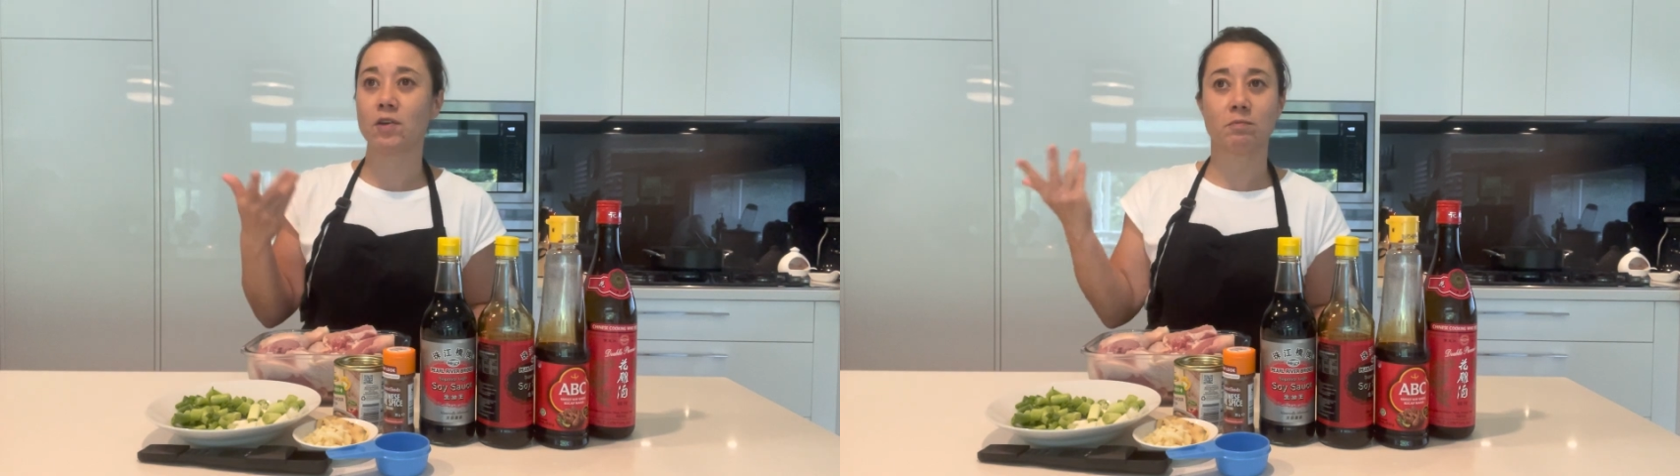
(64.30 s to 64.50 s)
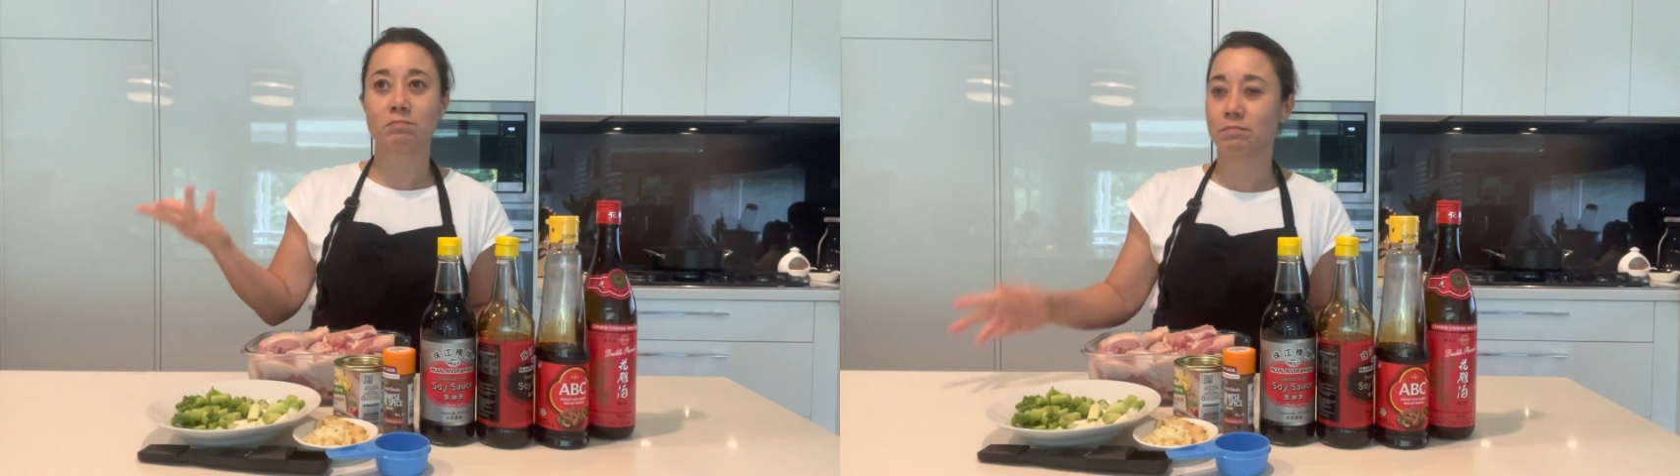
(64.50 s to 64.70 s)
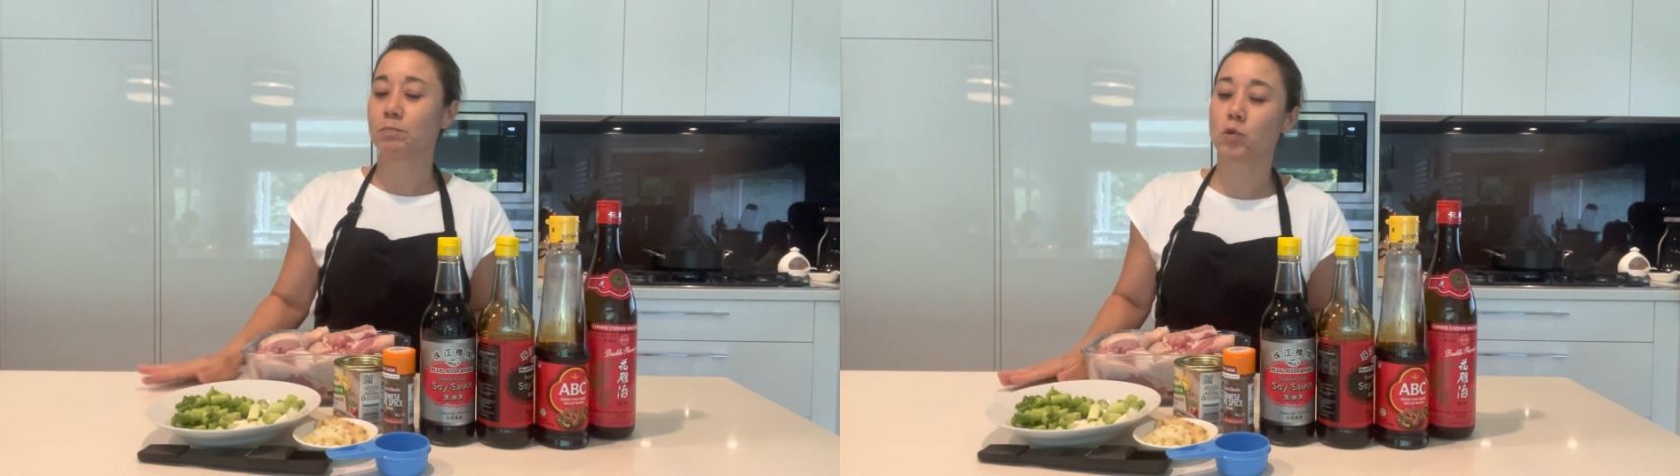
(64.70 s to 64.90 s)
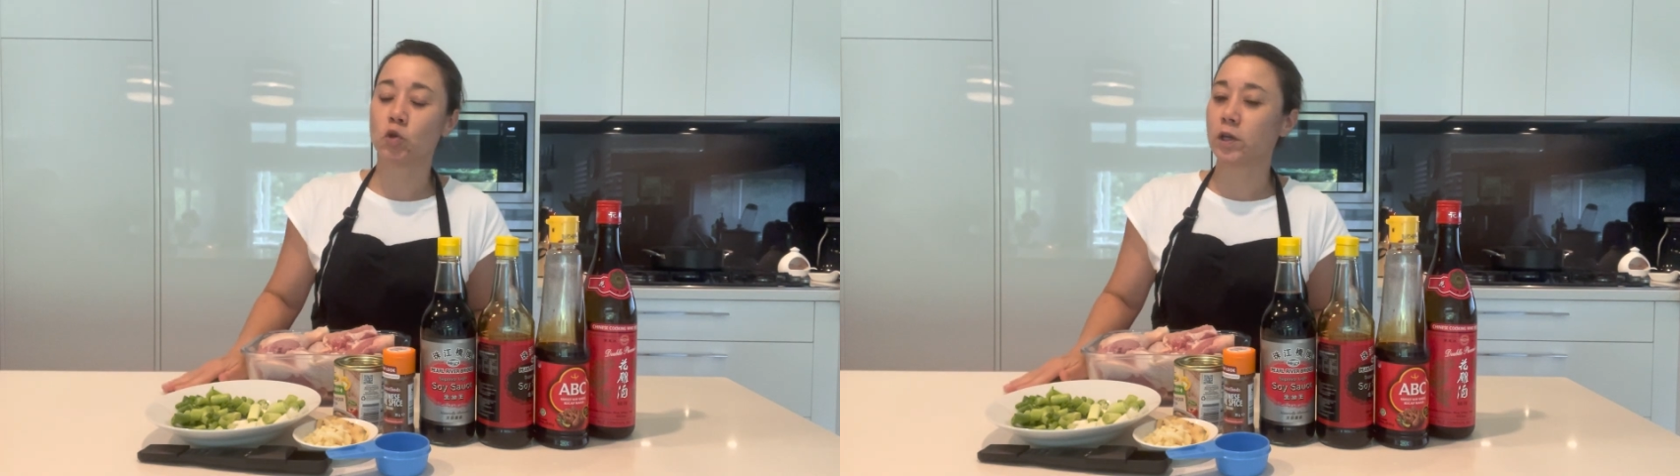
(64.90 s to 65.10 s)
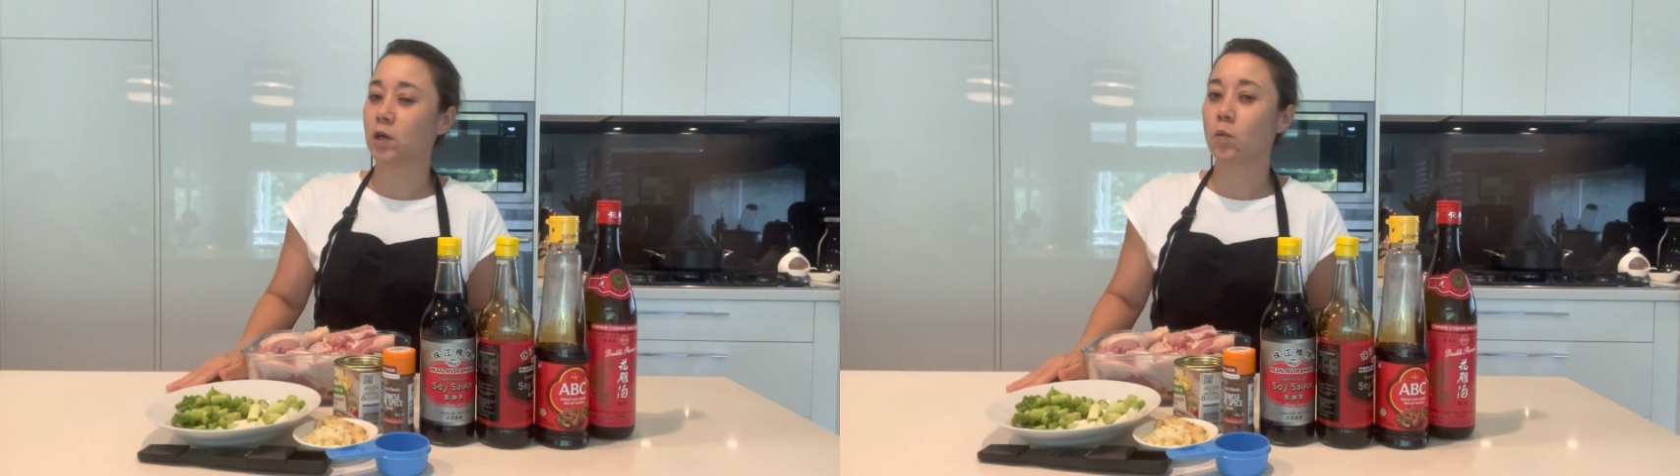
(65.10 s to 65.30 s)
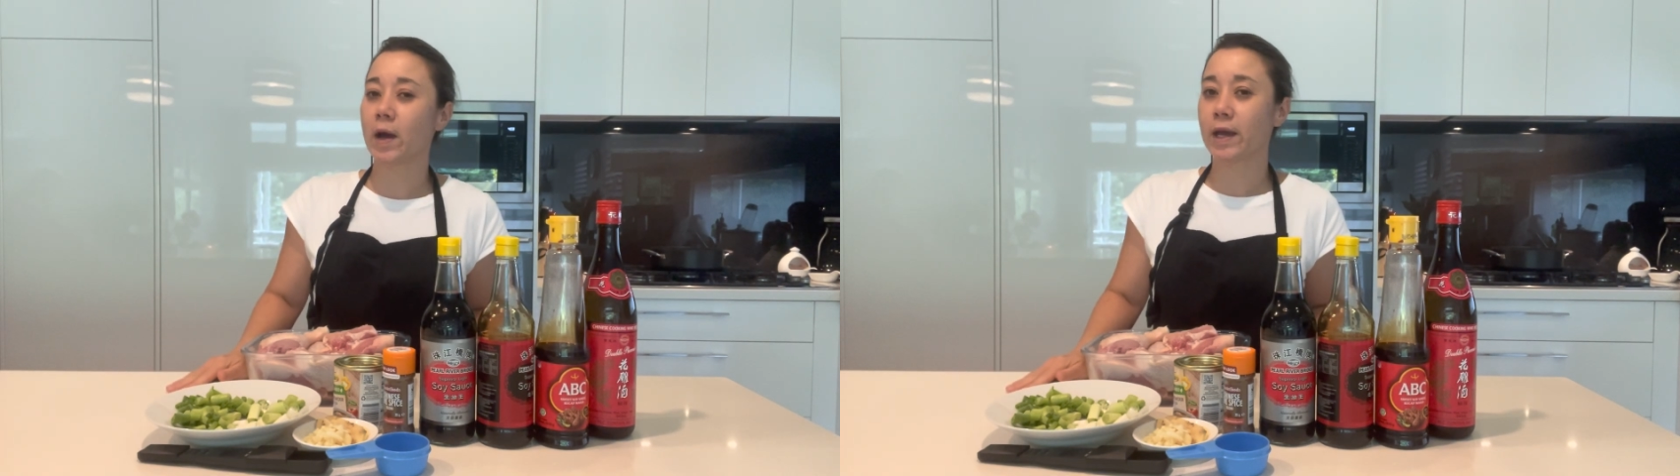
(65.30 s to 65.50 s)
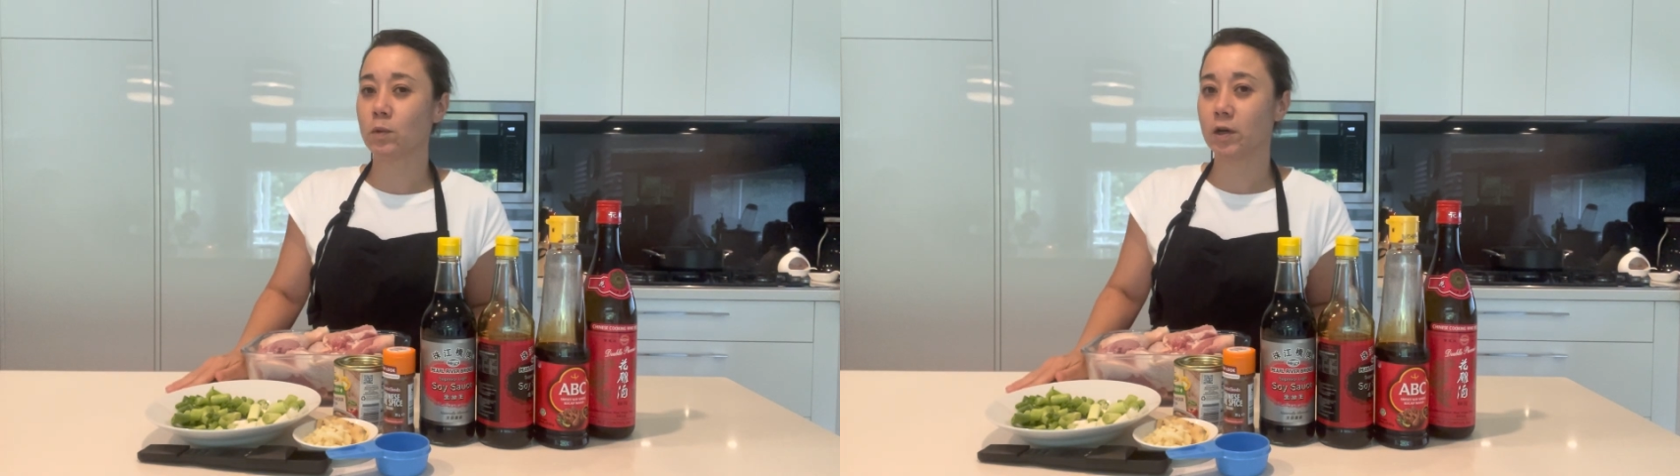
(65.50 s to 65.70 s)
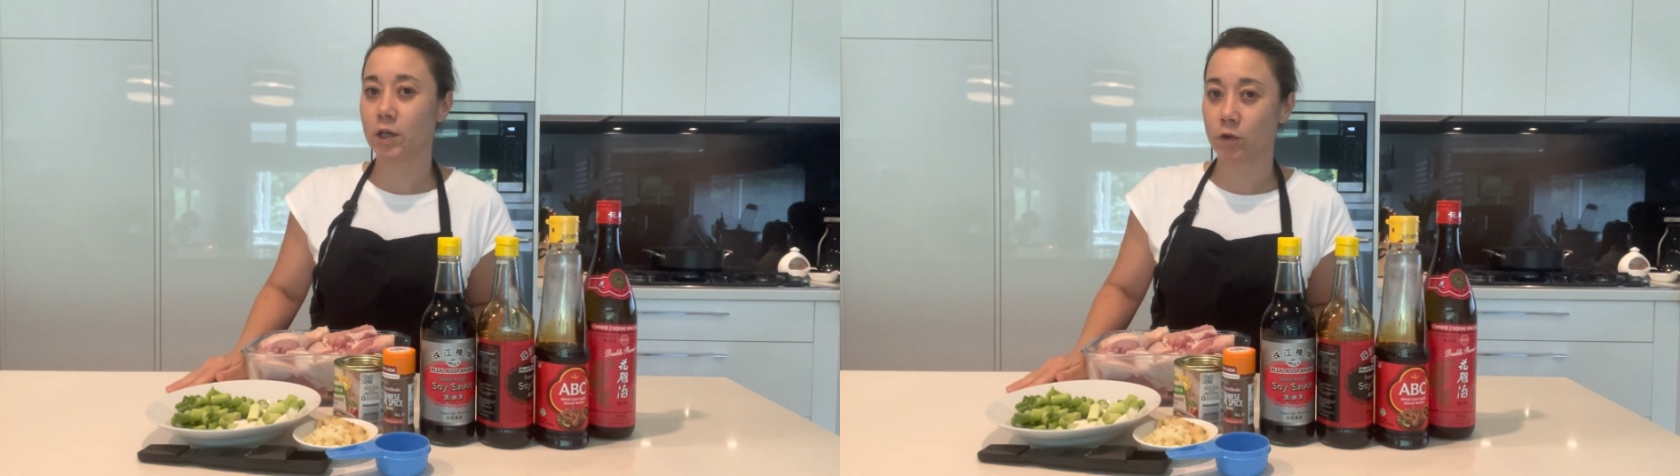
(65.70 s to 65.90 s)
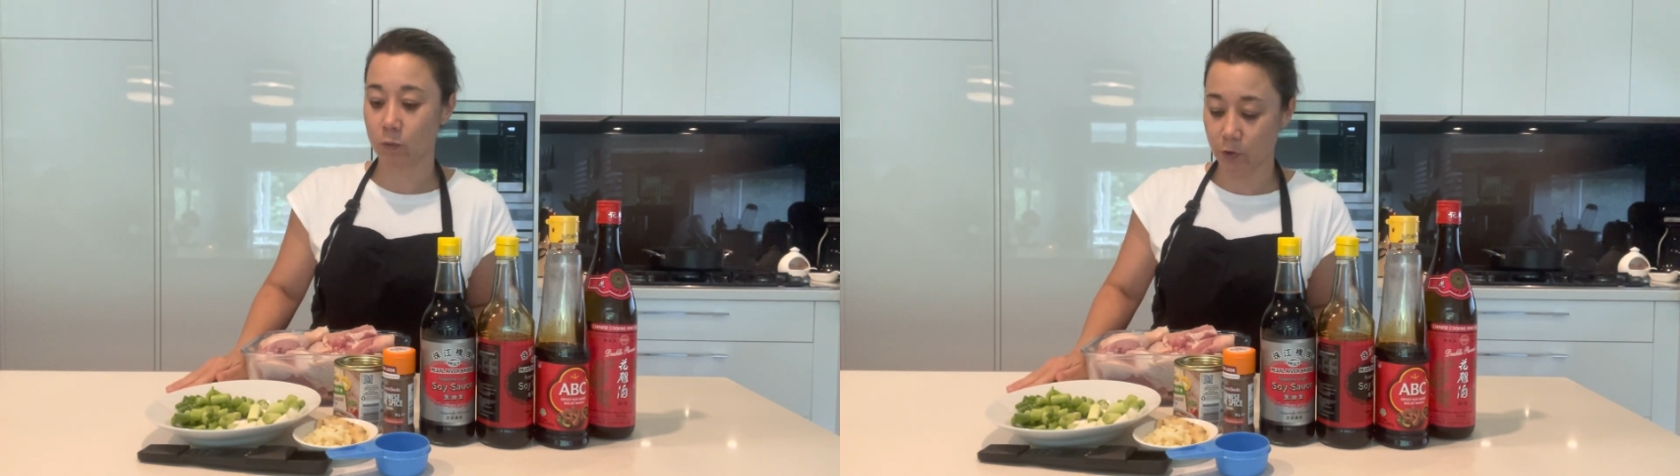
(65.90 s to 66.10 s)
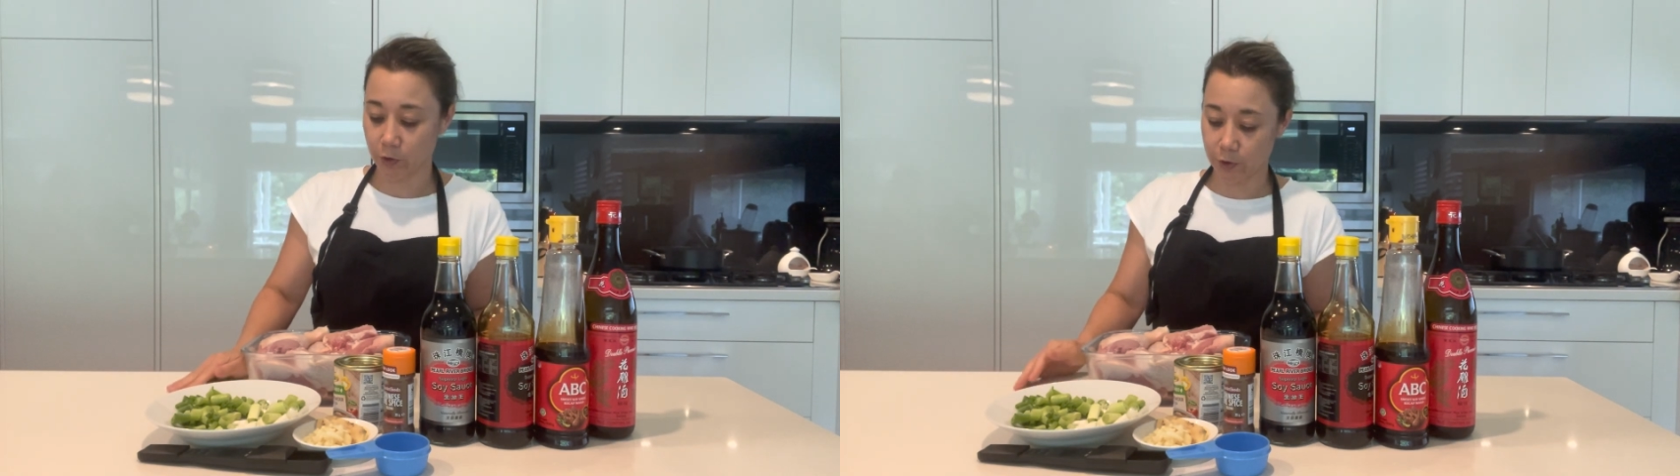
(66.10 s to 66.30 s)
it cooking away while you're at
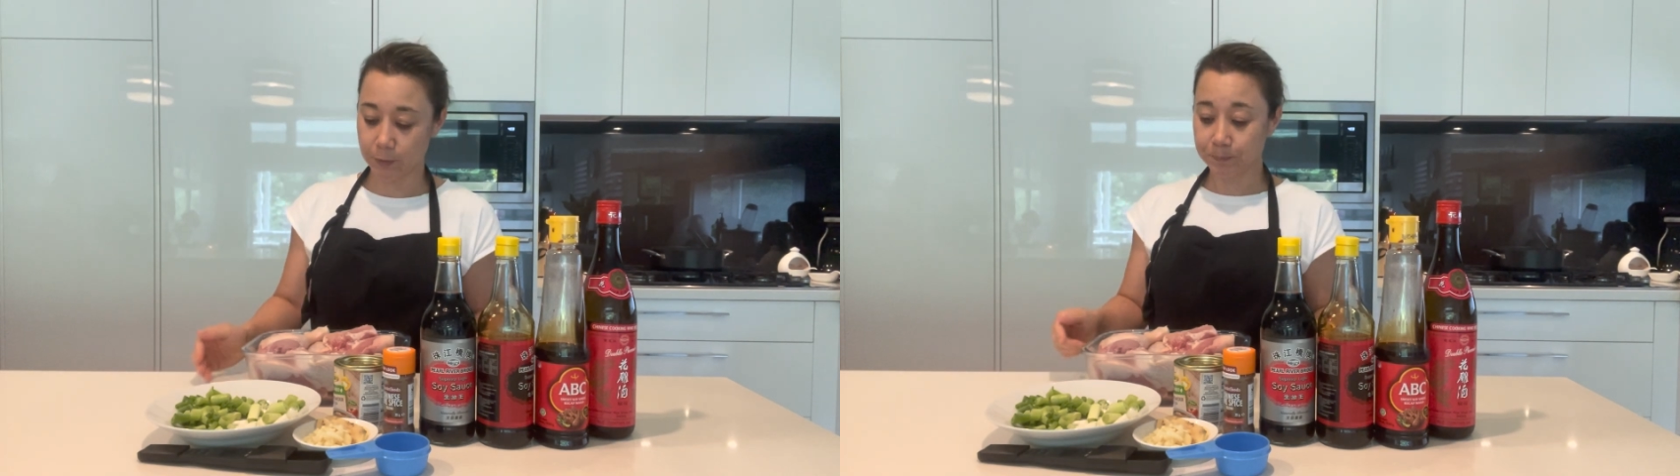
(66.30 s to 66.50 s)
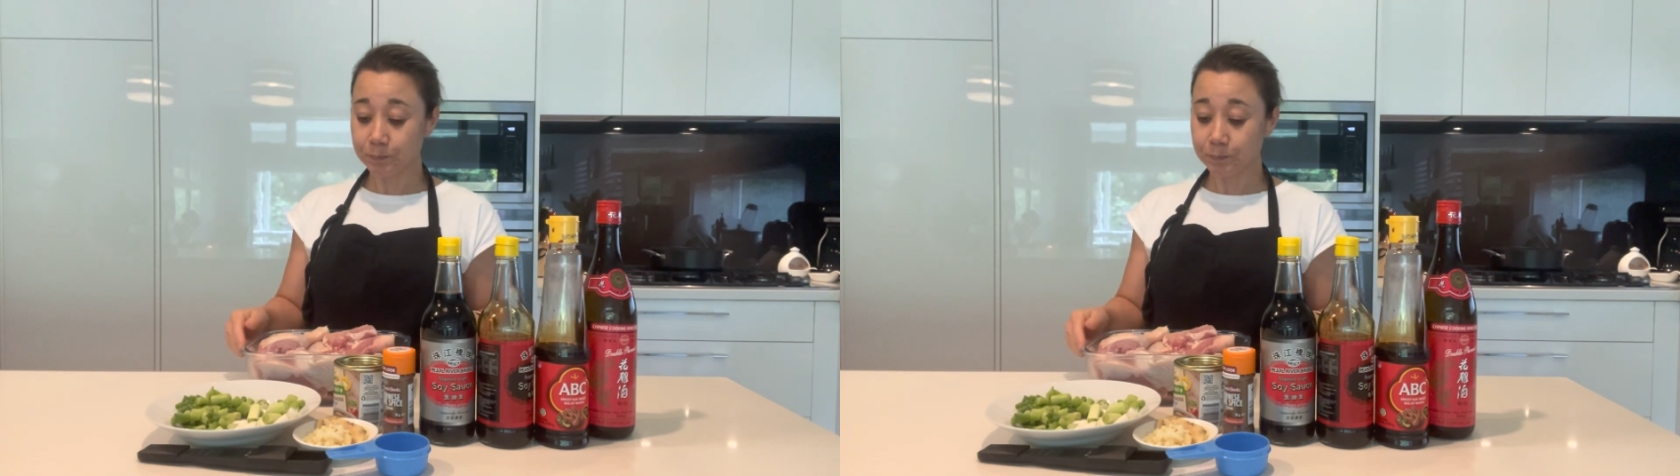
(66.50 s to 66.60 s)
work.